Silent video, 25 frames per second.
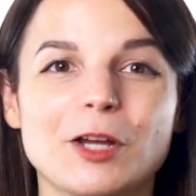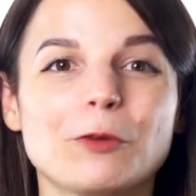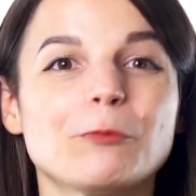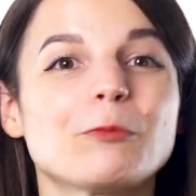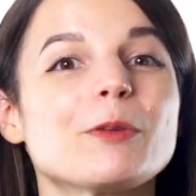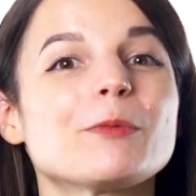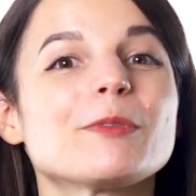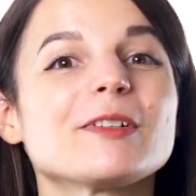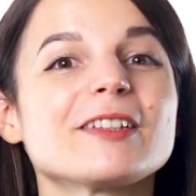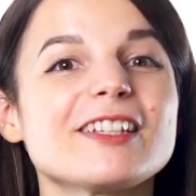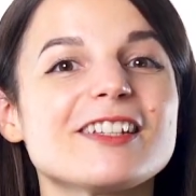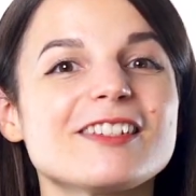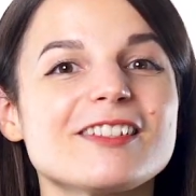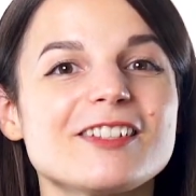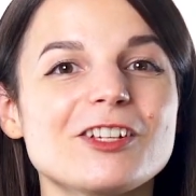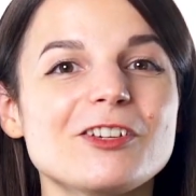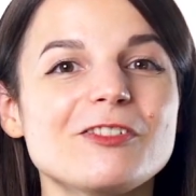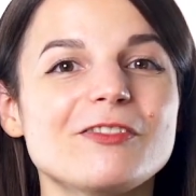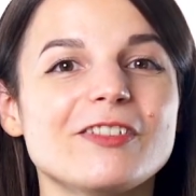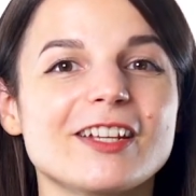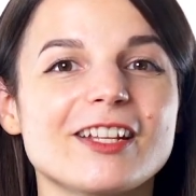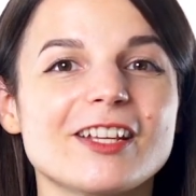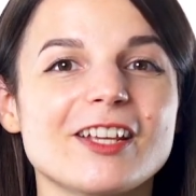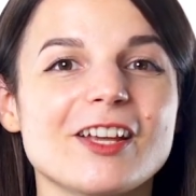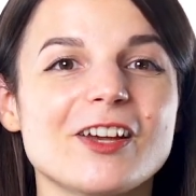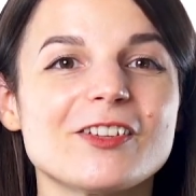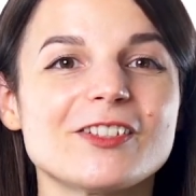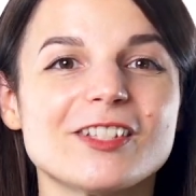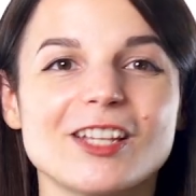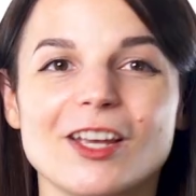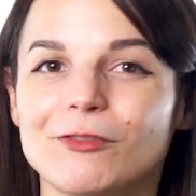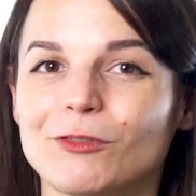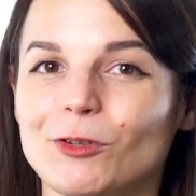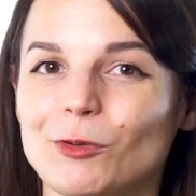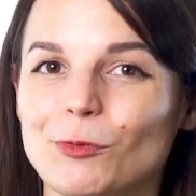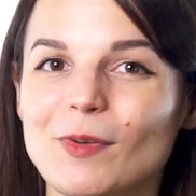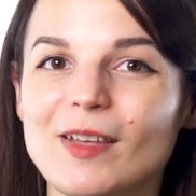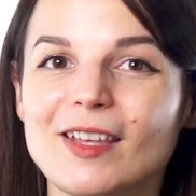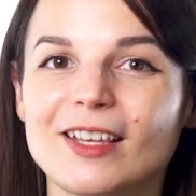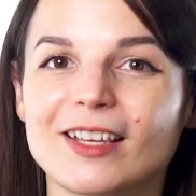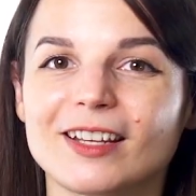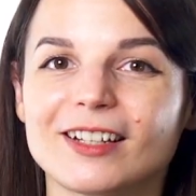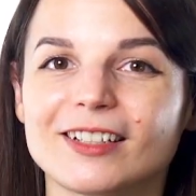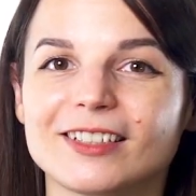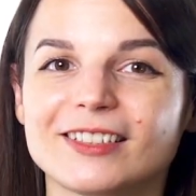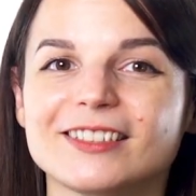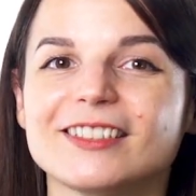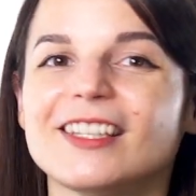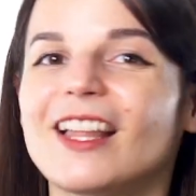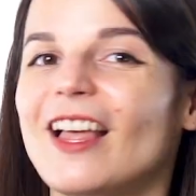We release new videos every week.
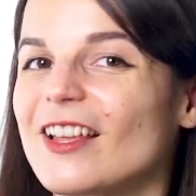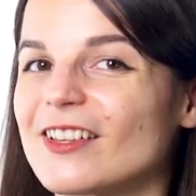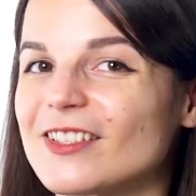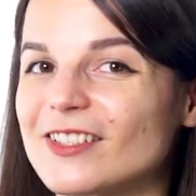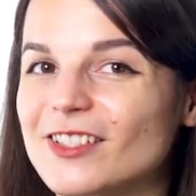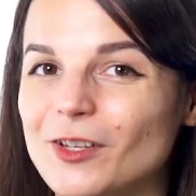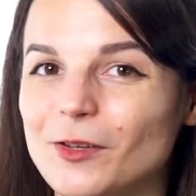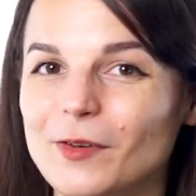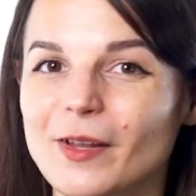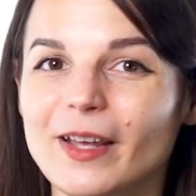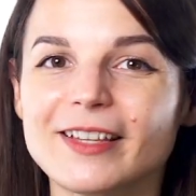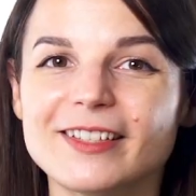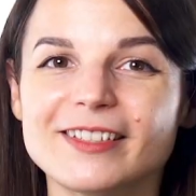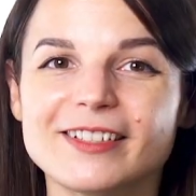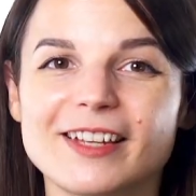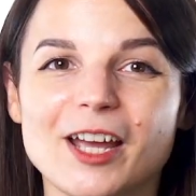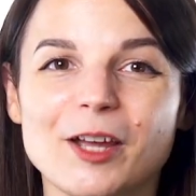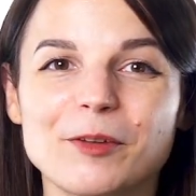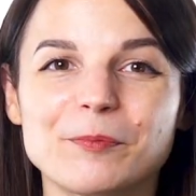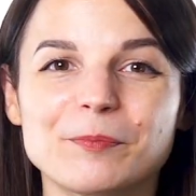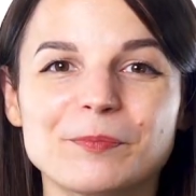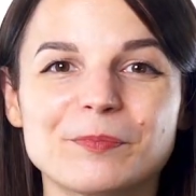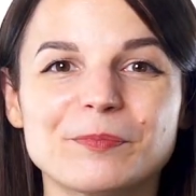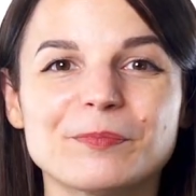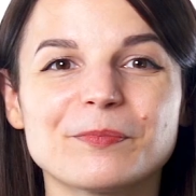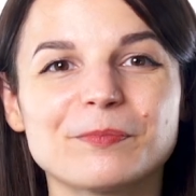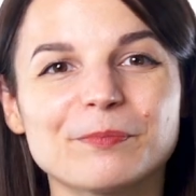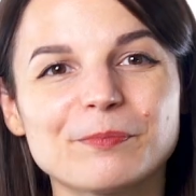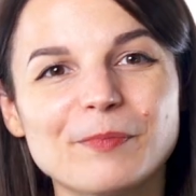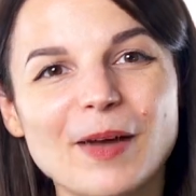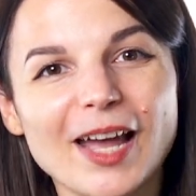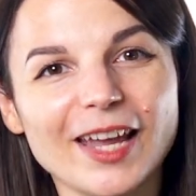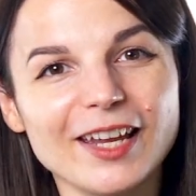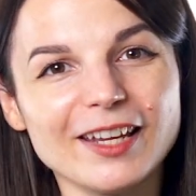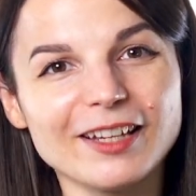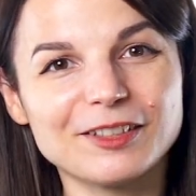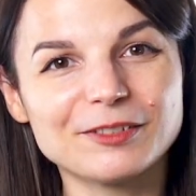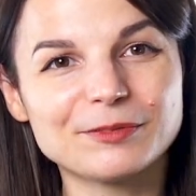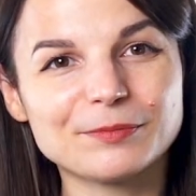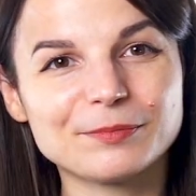I'll see you next time. Bye!